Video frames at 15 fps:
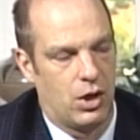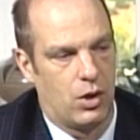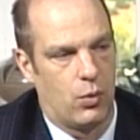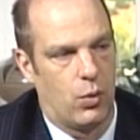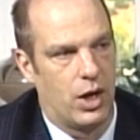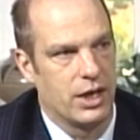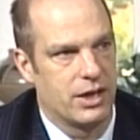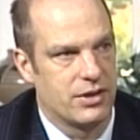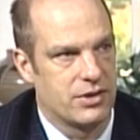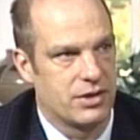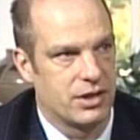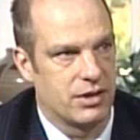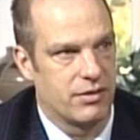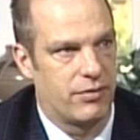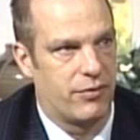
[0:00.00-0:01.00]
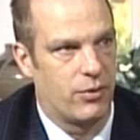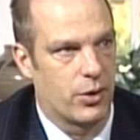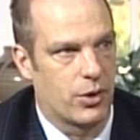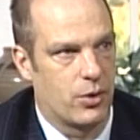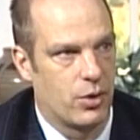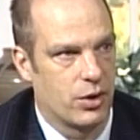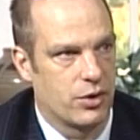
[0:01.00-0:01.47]
One is the Four
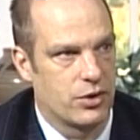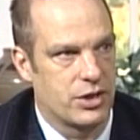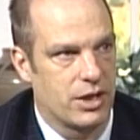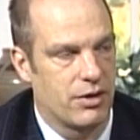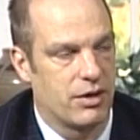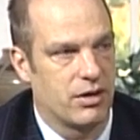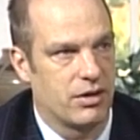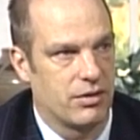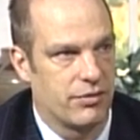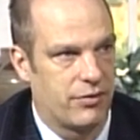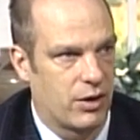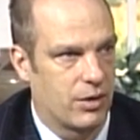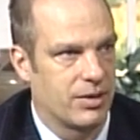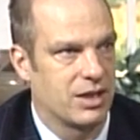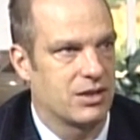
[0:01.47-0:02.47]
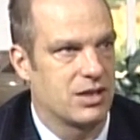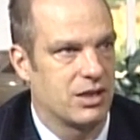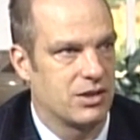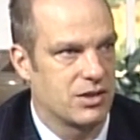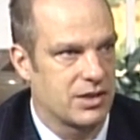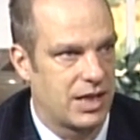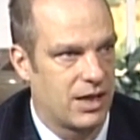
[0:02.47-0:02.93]
Corners area of
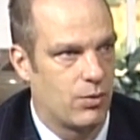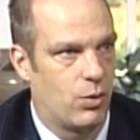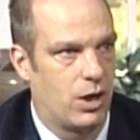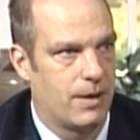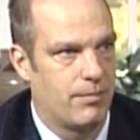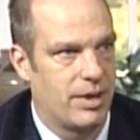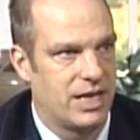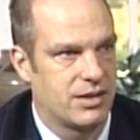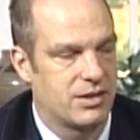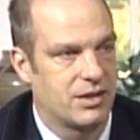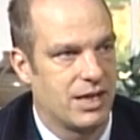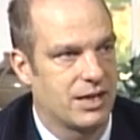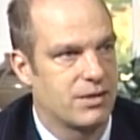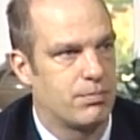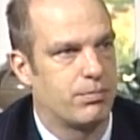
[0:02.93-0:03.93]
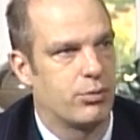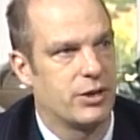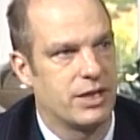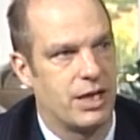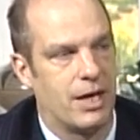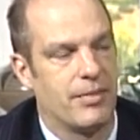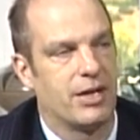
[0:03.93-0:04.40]
Farmington, San Juan Basin. That's
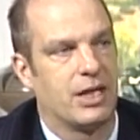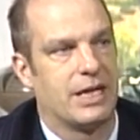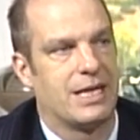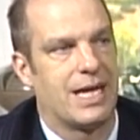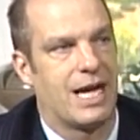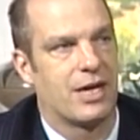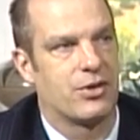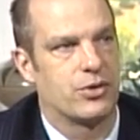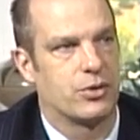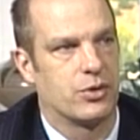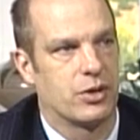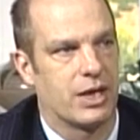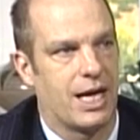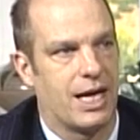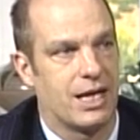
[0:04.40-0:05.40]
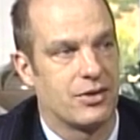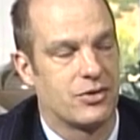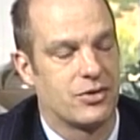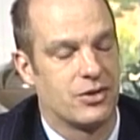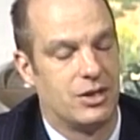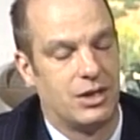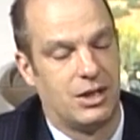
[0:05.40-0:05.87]
predominantly natural
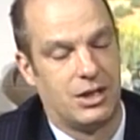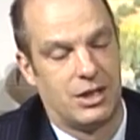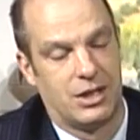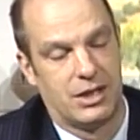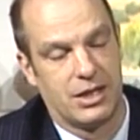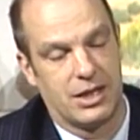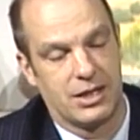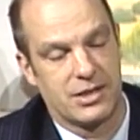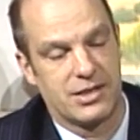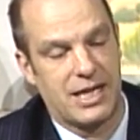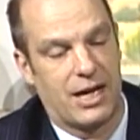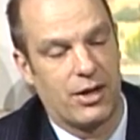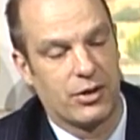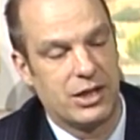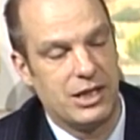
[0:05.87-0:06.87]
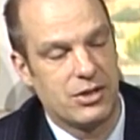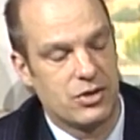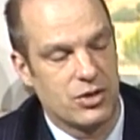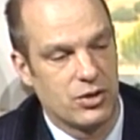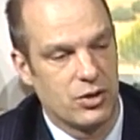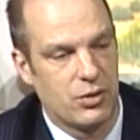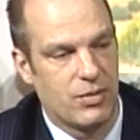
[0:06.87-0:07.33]
gas.
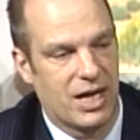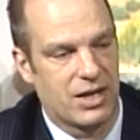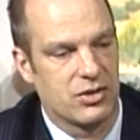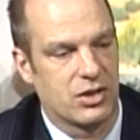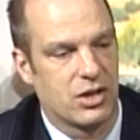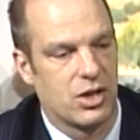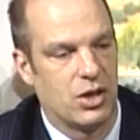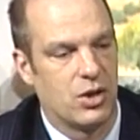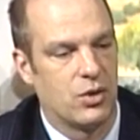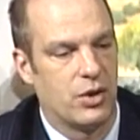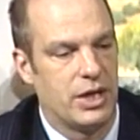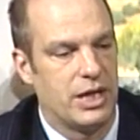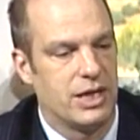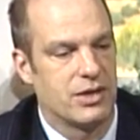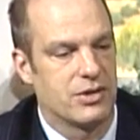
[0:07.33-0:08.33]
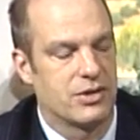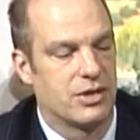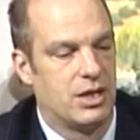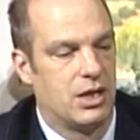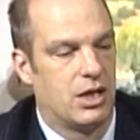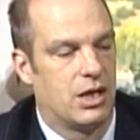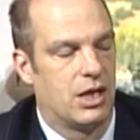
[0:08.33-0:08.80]
Southeastern New Mexico is
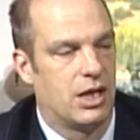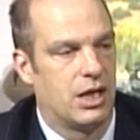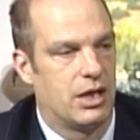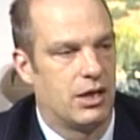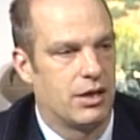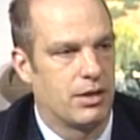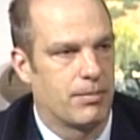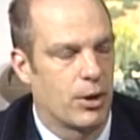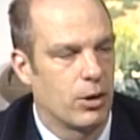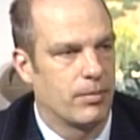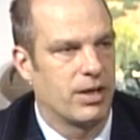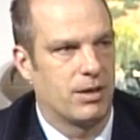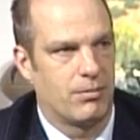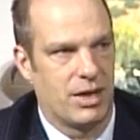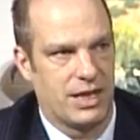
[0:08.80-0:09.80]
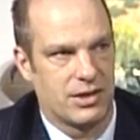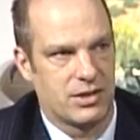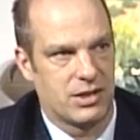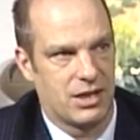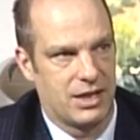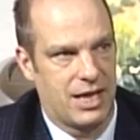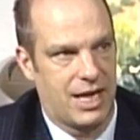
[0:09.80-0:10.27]
the Permian
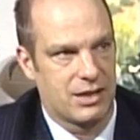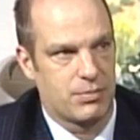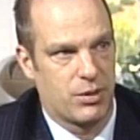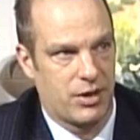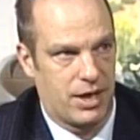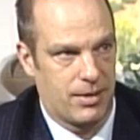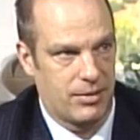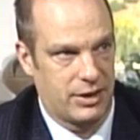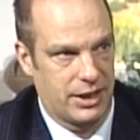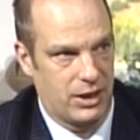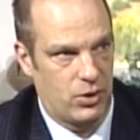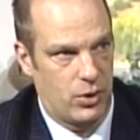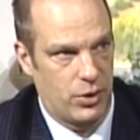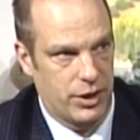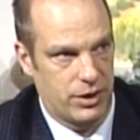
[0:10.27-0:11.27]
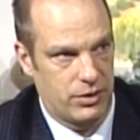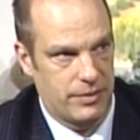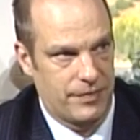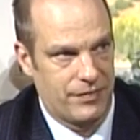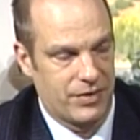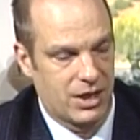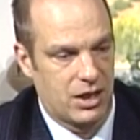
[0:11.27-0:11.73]
Basin, and that's predominantly oil.
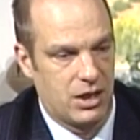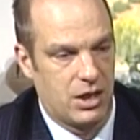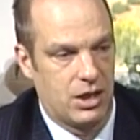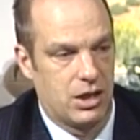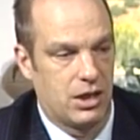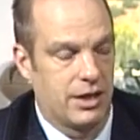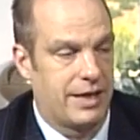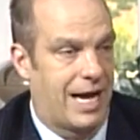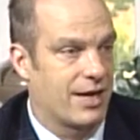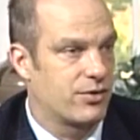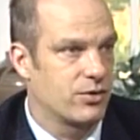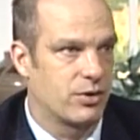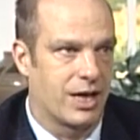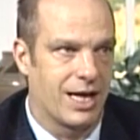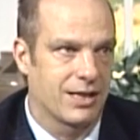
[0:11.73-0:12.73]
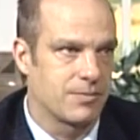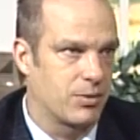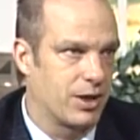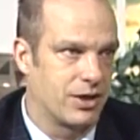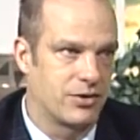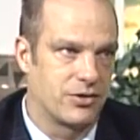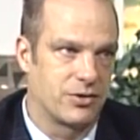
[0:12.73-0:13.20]
Natural gas
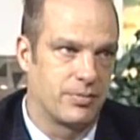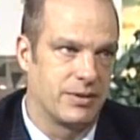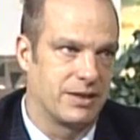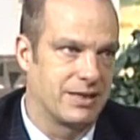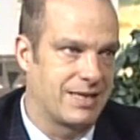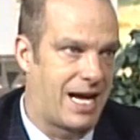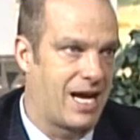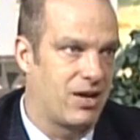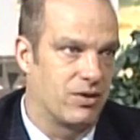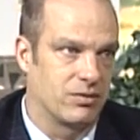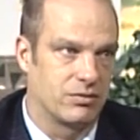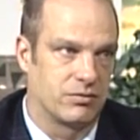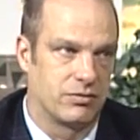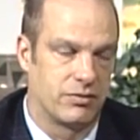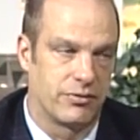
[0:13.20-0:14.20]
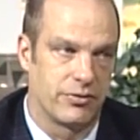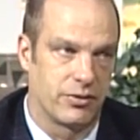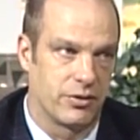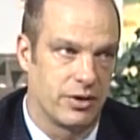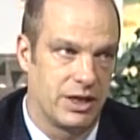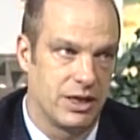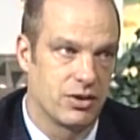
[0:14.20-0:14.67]
price has been down for
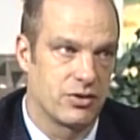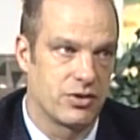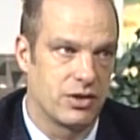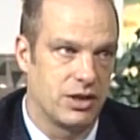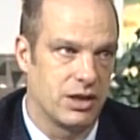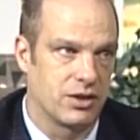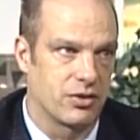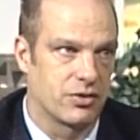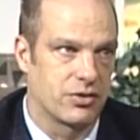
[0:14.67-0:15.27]
years and years.